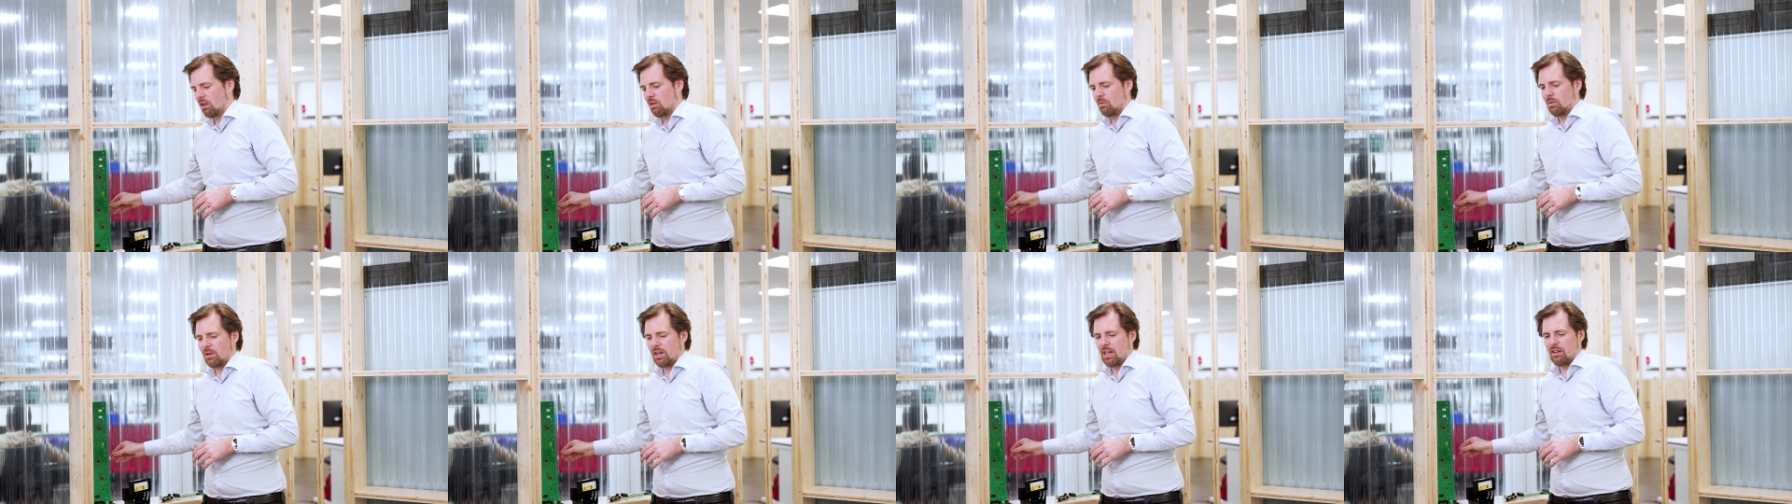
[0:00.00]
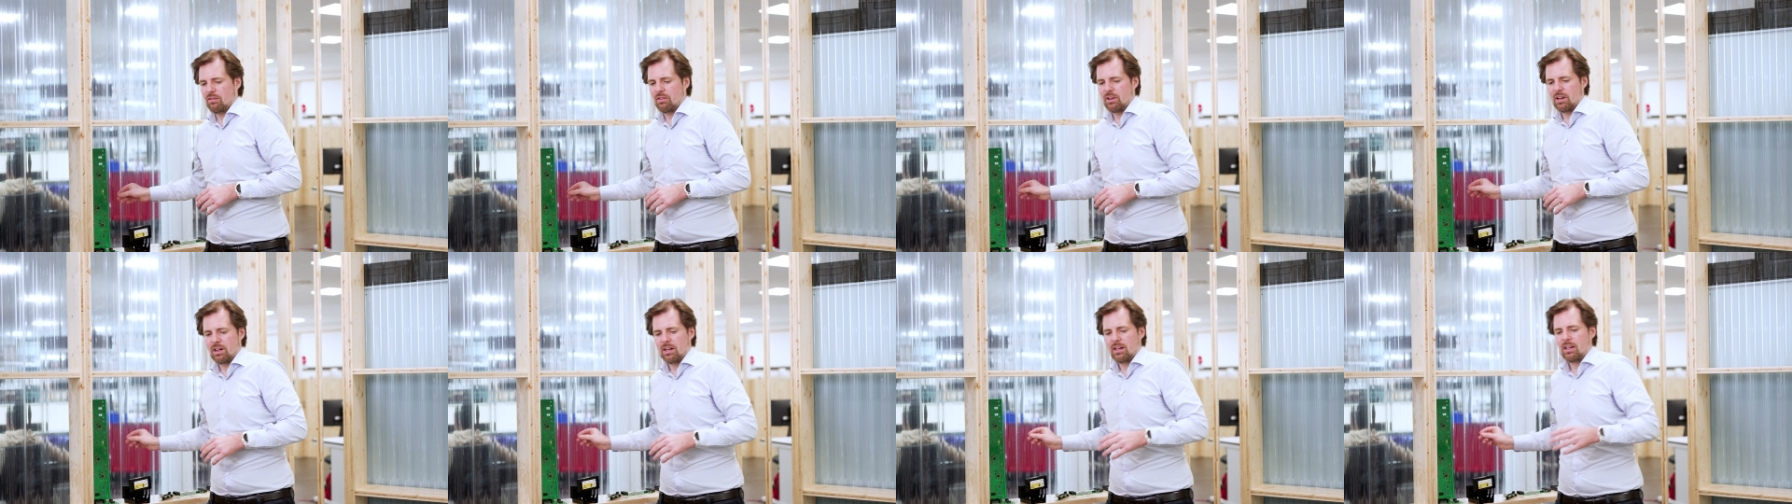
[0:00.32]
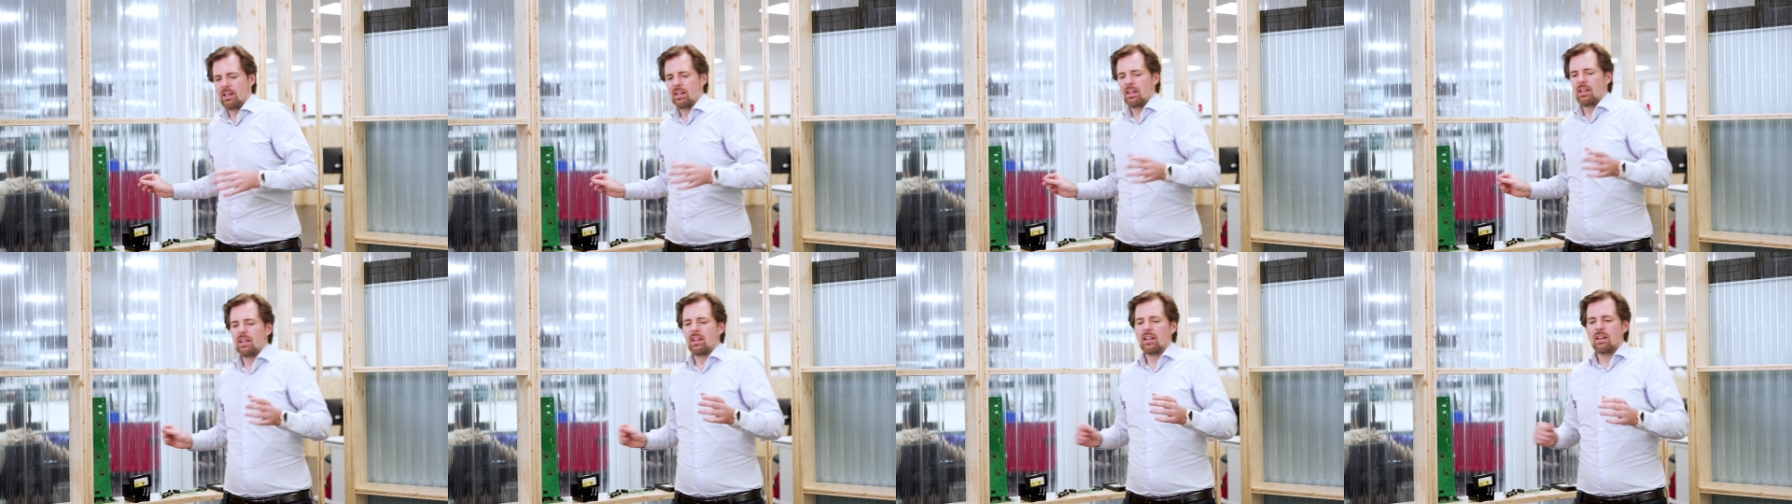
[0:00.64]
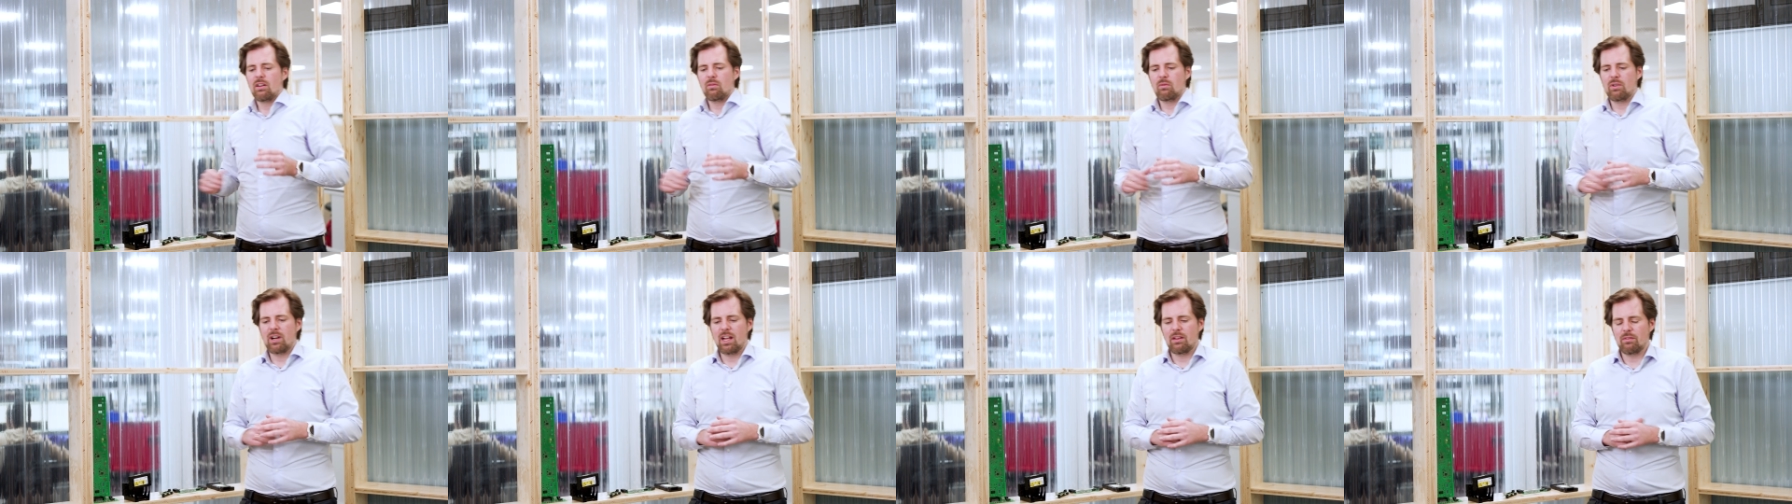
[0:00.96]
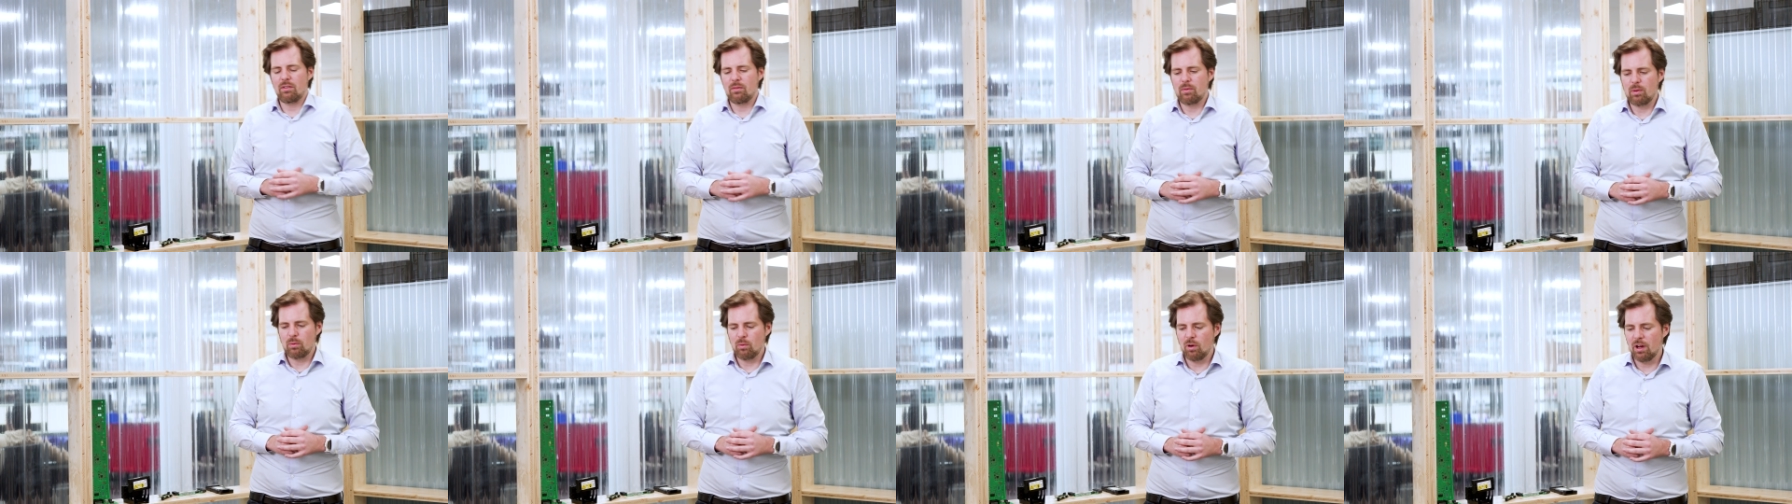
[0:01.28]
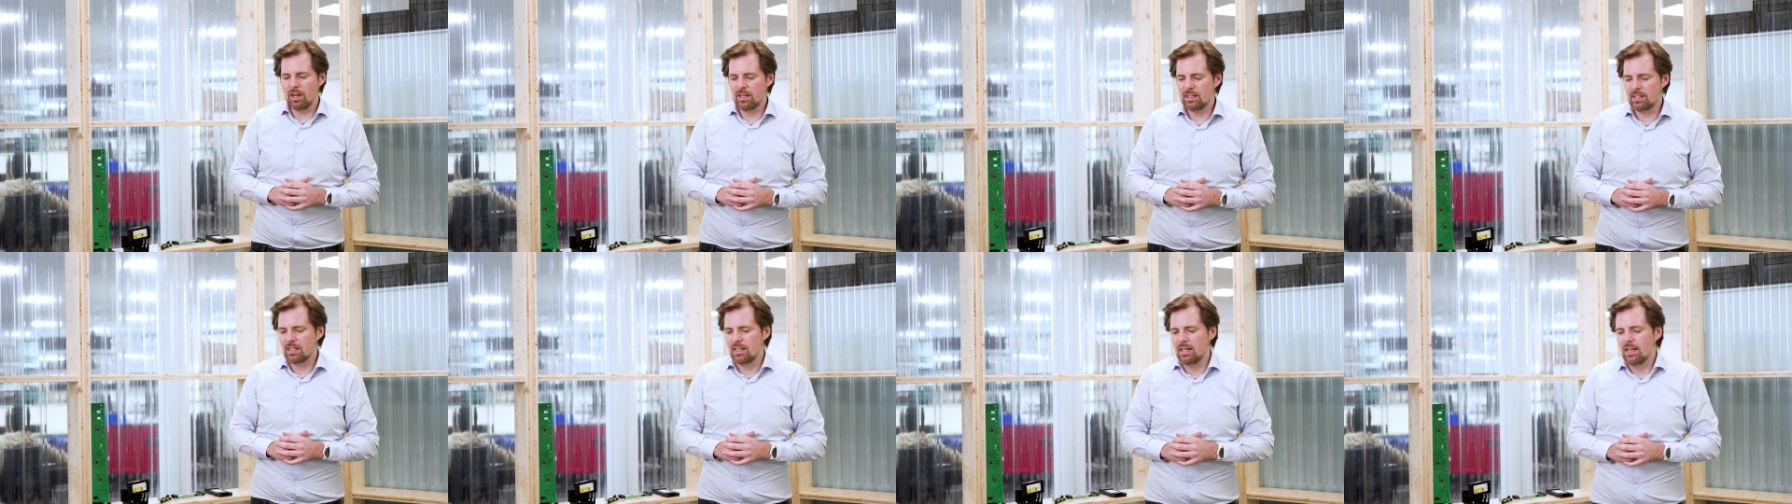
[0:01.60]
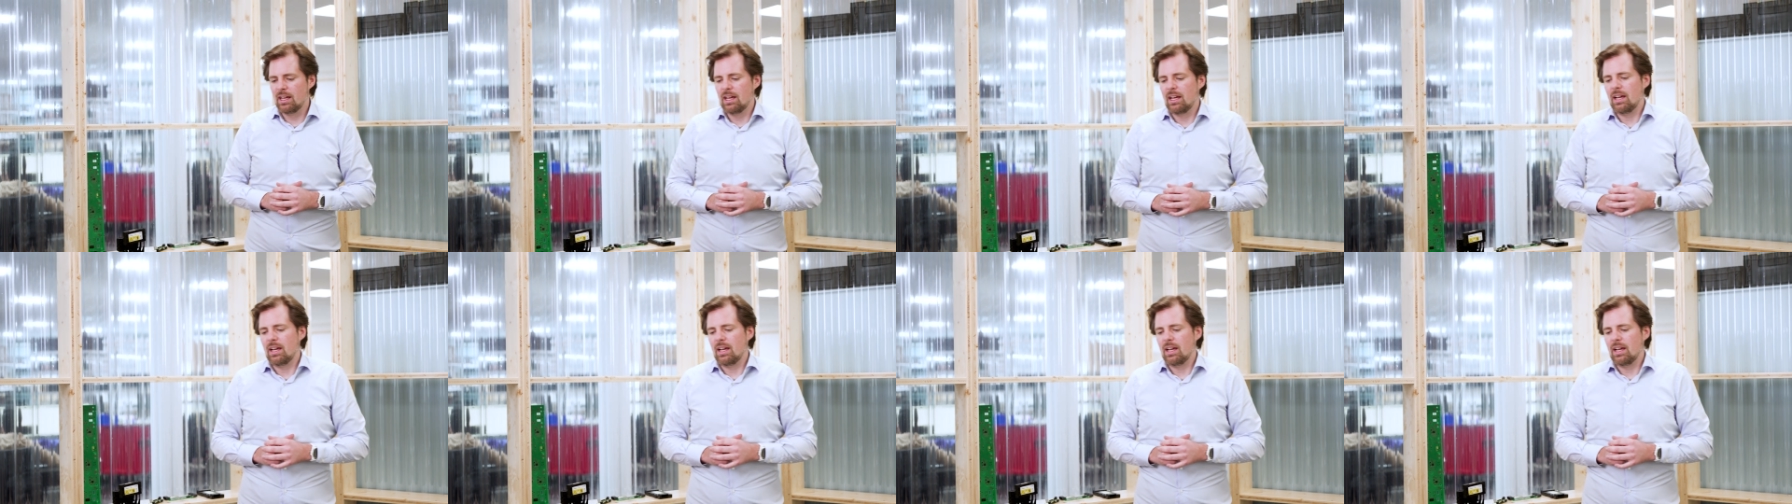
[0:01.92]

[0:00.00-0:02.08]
or whatever, whatever we want.